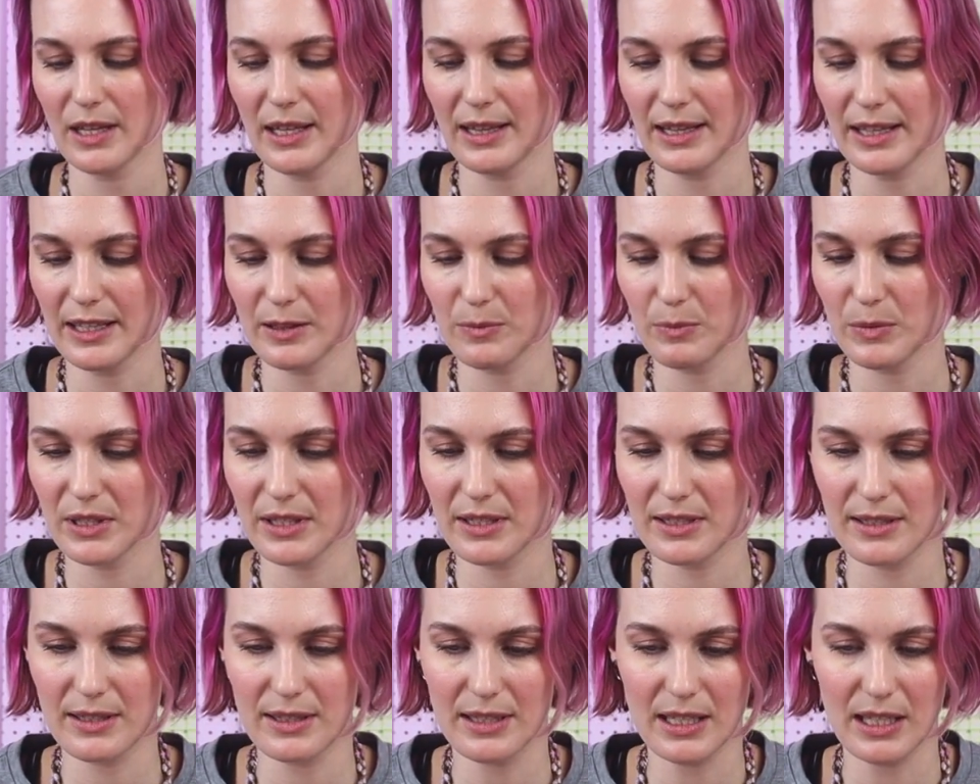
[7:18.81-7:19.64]
Let me
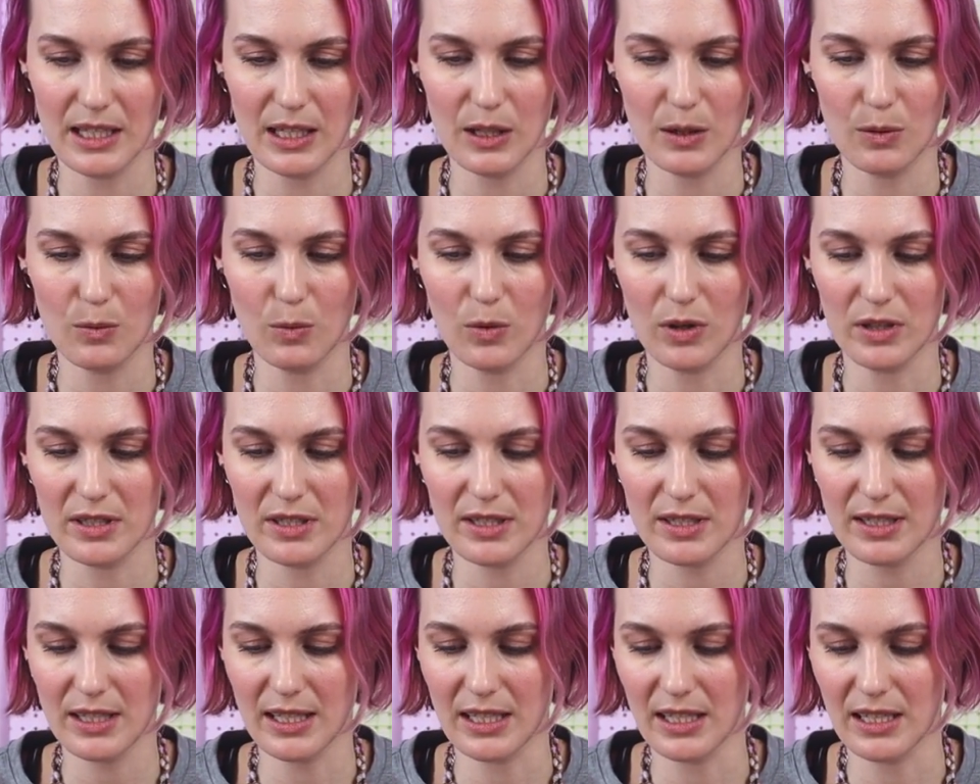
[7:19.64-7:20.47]
see
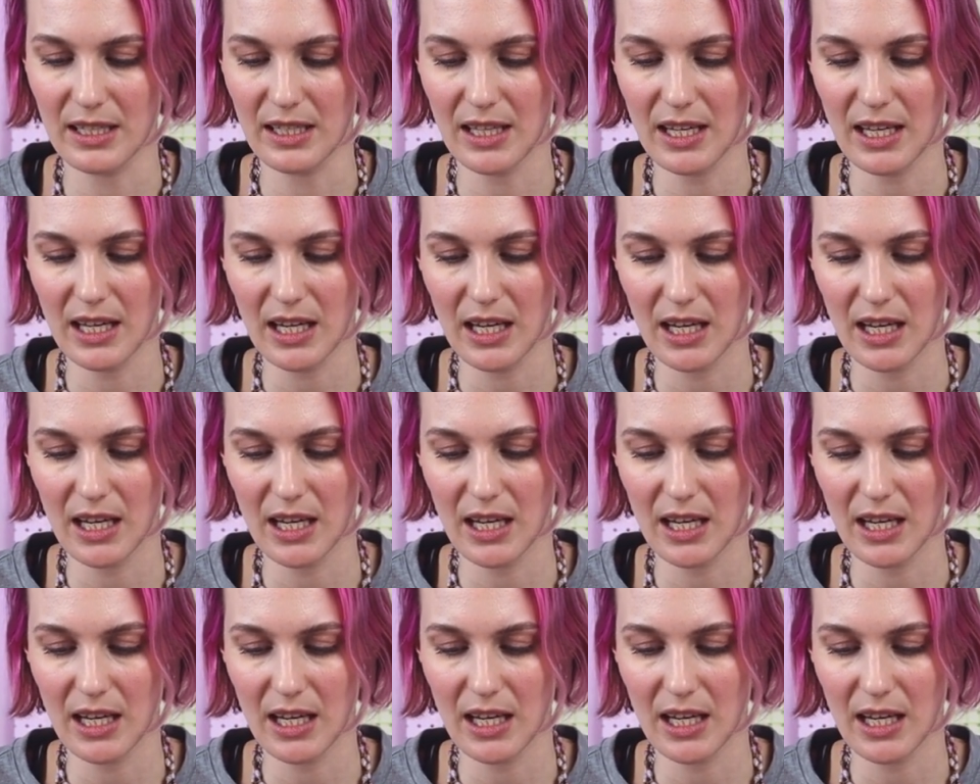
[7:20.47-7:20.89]
what's in